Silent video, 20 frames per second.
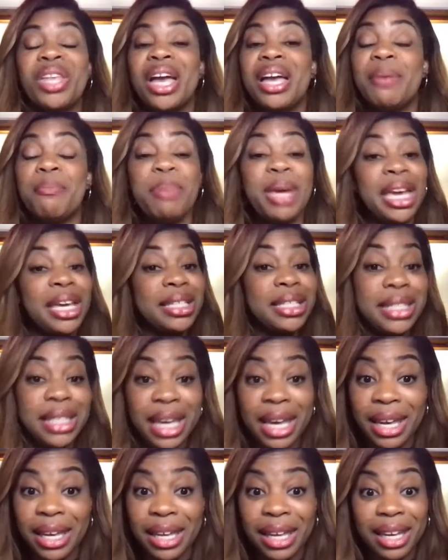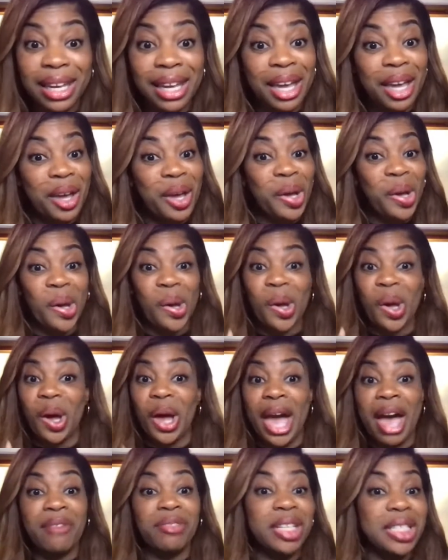being sick,
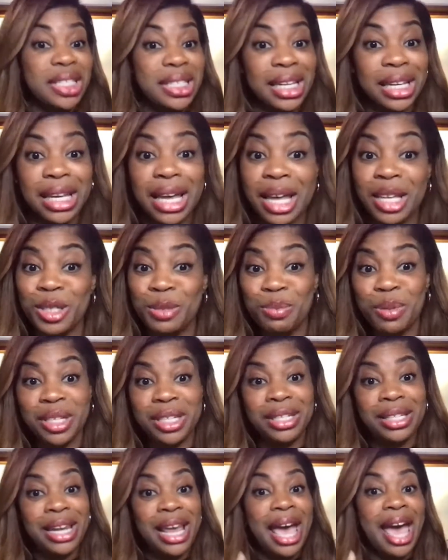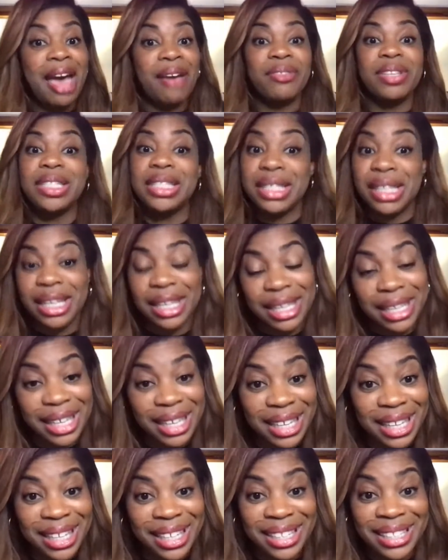having a sick husband, having sick
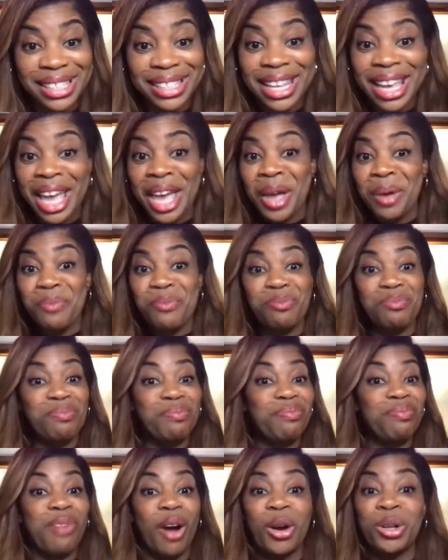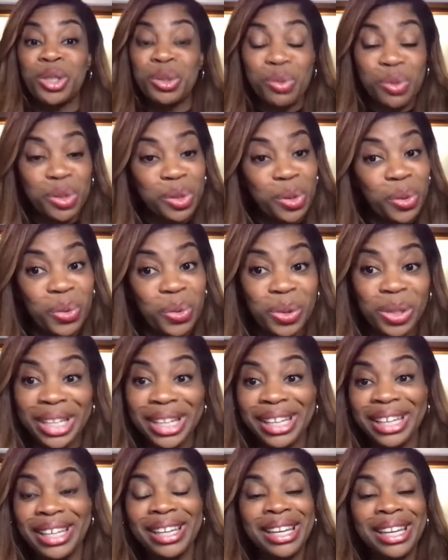kids, virtual
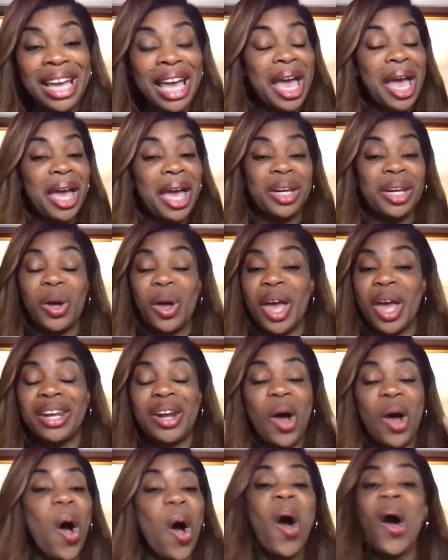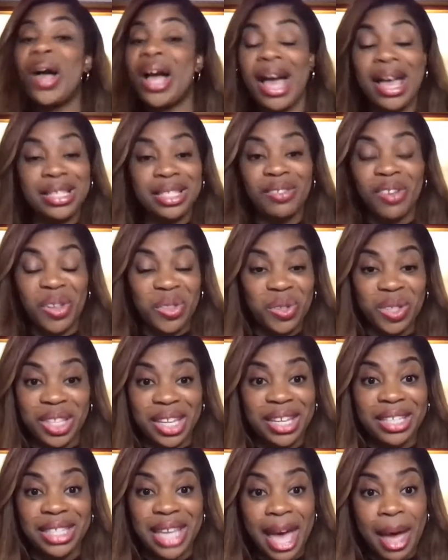schooling, and all kinds of other
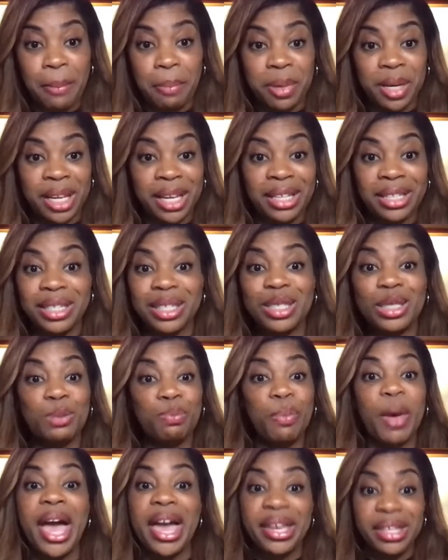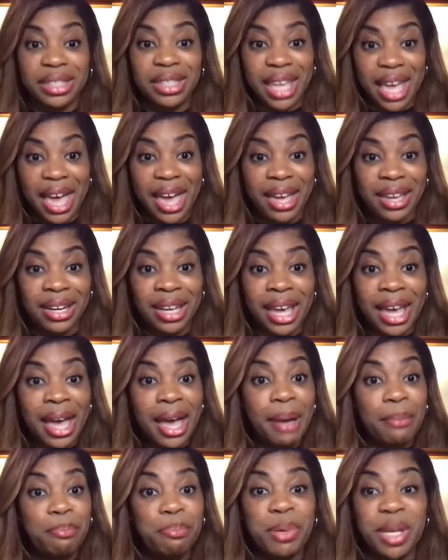things happening. Despite that,
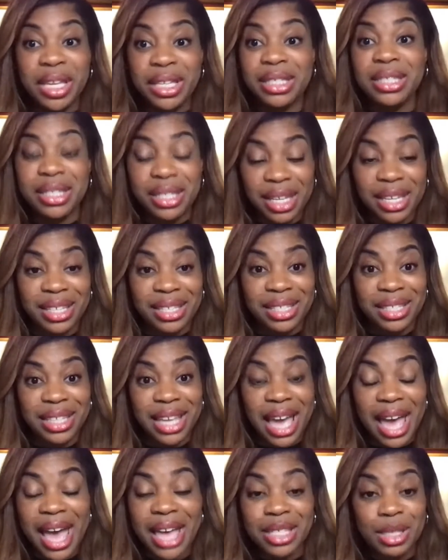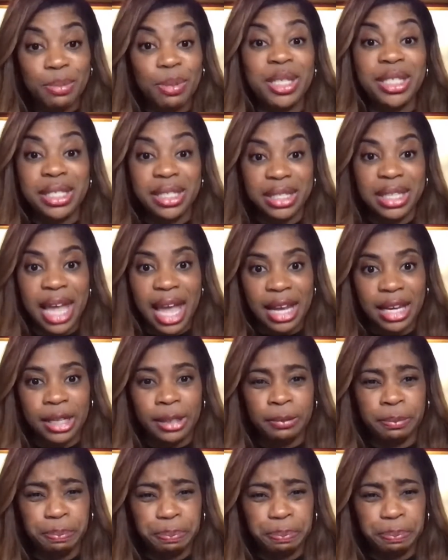business has been steady.